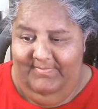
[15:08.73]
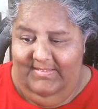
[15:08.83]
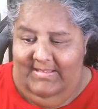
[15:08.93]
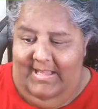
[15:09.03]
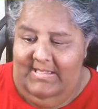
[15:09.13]

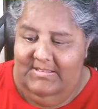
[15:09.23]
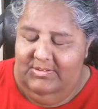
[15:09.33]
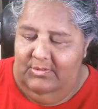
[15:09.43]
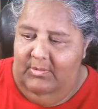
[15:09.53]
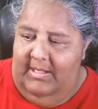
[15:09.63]
That is
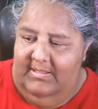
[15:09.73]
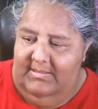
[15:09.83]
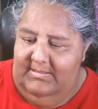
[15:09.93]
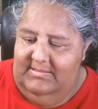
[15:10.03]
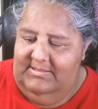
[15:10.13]
quite
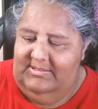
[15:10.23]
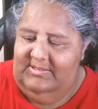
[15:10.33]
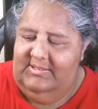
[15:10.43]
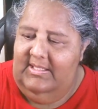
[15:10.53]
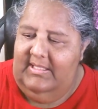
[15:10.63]

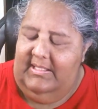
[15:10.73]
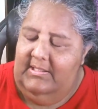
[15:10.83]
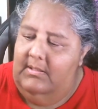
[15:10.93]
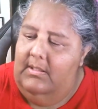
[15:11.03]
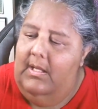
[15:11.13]
stunning.
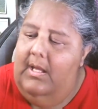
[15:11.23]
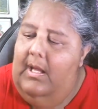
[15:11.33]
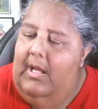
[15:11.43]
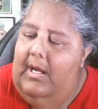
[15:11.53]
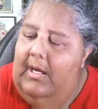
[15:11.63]

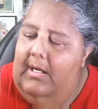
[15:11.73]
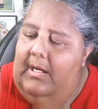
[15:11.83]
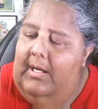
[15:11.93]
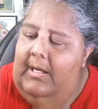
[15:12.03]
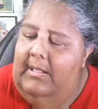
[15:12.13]

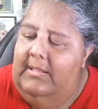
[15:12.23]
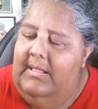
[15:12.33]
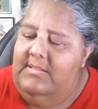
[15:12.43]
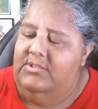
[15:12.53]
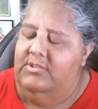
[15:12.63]

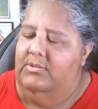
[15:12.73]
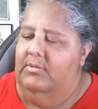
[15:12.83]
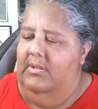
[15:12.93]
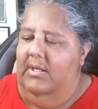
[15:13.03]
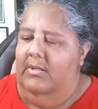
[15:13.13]
Let's
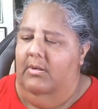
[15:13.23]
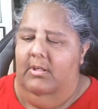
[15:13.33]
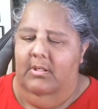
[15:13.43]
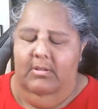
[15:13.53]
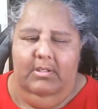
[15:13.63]
do an
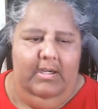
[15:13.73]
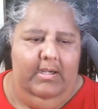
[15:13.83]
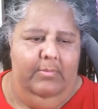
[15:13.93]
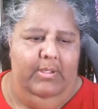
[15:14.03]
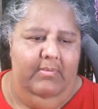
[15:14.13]
oracle
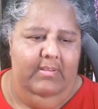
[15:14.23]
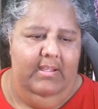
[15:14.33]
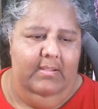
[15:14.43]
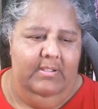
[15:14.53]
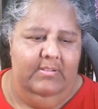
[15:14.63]
card. We have the
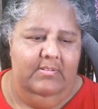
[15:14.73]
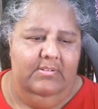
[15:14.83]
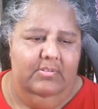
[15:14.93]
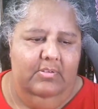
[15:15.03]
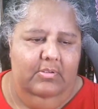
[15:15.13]

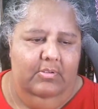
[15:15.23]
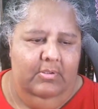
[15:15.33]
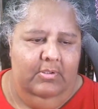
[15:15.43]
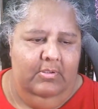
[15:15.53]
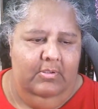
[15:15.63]
elementals
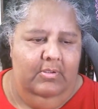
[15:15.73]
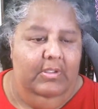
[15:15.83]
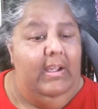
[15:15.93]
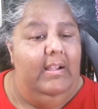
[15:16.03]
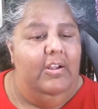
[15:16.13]
oracle.
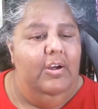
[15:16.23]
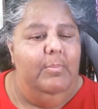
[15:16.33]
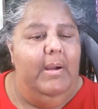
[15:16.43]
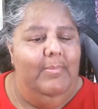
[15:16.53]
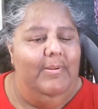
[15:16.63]
Hello,
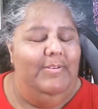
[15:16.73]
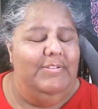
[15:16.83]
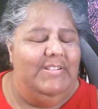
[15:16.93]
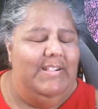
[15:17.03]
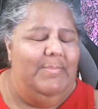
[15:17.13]

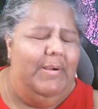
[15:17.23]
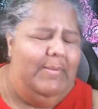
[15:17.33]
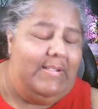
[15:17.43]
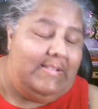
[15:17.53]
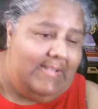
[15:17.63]
marvelously
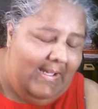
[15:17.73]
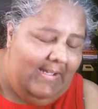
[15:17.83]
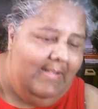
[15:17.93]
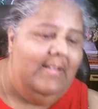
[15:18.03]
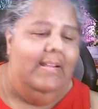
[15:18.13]
Marissa,
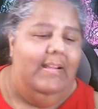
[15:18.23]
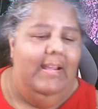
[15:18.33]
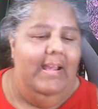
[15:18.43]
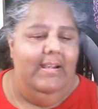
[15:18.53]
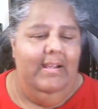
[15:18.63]

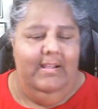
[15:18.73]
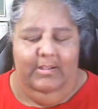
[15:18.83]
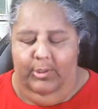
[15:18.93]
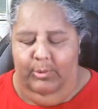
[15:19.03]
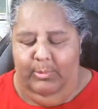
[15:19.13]
and
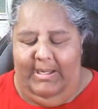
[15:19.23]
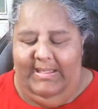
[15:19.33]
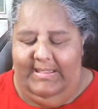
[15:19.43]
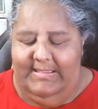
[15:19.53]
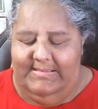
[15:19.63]
hello,
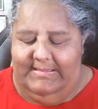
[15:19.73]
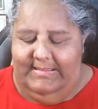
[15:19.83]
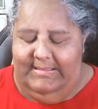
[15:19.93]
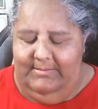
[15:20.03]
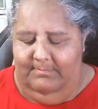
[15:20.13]

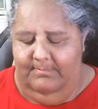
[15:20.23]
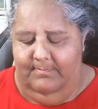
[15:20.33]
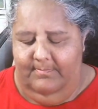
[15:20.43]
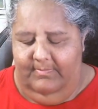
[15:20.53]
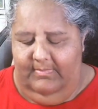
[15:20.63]
Rahisi.
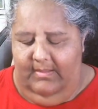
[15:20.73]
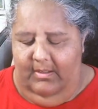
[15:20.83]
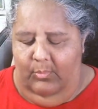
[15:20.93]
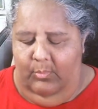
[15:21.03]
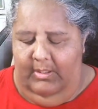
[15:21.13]

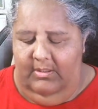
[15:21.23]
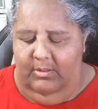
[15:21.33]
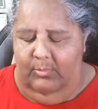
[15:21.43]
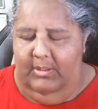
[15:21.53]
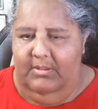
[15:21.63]

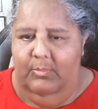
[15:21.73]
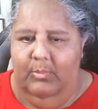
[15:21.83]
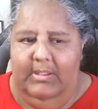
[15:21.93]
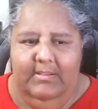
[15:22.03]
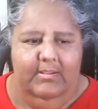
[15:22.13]
Welcome, welcome,
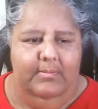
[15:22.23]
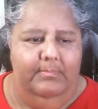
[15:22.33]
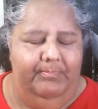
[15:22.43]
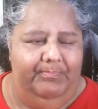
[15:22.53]
welcome.